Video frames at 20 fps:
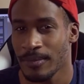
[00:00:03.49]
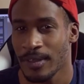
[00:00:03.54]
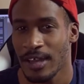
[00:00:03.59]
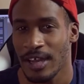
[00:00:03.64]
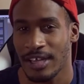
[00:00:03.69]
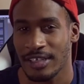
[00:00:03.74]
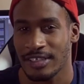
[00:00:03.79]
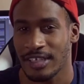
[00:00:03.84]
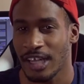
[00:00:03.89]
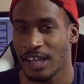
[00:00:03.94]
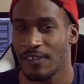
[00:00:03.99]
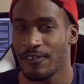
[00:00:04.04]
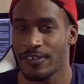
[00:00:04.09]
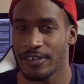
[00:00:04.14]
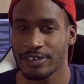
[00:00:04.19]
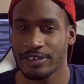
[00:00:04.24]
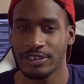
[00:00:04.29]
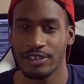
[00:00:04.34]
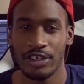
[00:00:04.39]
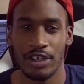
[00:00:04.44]
a
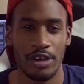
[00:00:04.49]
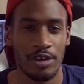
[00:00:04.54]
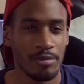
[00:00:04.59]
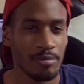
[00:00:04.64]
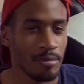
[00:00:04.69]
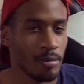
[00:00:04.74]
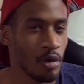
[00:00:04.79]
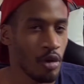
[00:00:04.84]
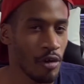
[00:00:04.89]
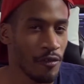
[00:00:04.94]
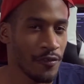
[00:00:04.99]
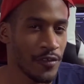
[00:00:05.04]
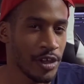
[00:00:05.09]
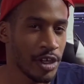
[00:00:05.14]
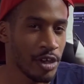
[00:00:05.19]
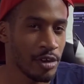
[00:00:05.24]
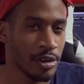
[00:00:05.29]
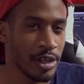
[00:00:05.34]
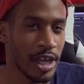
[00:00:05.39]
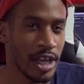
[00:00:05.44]
television show, or a
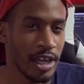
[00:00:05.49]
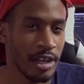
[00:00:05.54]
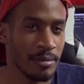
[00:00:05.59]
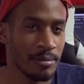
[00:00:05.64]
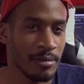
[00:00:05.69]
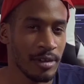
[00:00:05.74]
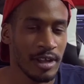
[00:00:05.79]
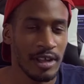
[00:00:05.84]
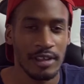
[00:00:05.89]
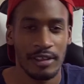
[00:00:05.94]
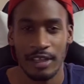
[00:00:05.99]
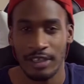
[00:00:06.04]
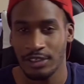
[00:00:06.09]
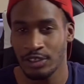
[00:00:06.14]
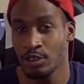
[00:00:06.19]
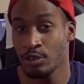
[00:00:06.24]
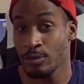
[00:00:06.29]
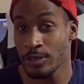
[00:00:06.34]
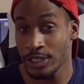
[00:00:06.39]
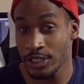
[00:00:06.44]
video game that
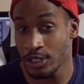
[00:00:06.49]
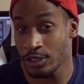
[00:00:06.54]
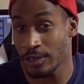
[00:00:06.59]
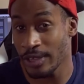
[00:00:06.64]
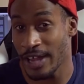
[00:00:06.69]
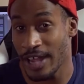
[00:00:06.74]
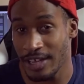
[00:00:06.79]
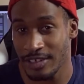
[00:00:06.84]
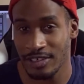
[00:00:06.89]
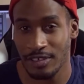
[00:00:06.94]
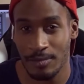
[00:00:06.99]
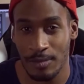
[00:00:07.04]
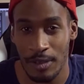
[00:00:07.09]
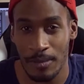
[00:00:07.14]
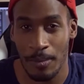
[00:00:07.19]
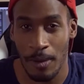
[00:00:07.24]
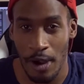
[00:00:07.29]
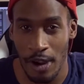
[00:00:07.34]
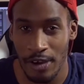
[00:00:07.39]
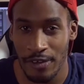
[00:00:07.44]
you wish you could actually be a
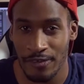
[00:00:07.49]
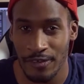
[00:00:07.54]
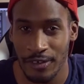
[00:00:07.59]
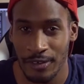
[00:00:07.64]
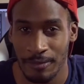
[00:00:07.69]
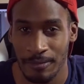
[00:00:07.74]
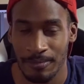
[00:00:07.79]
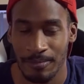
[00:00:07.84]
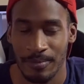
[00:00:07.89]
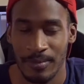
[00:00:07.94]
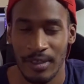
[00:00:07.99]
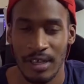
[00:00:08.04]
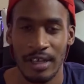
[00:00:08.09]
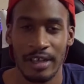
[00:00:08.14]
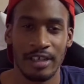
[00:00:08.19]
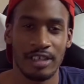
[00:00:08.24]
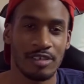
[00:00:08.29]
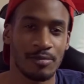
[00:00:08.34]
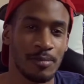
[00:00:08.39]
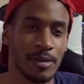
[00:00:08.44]
part of it?
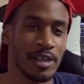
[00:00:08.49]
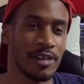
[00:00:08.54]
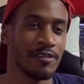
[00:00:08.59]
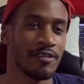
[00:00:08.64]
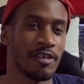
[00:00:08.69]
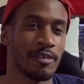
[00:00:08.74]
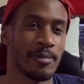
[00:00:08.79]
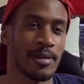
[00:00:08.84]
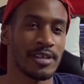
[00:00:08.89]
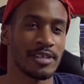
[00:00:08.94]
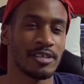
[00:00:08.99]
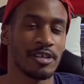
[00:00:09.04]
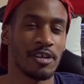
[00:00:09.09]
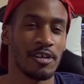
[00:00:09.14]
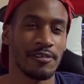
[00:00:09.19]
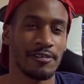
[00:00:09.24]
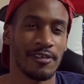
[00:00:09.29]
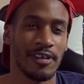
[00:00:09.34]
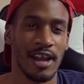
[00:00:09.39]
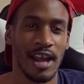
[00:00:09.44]
Speaking for myself,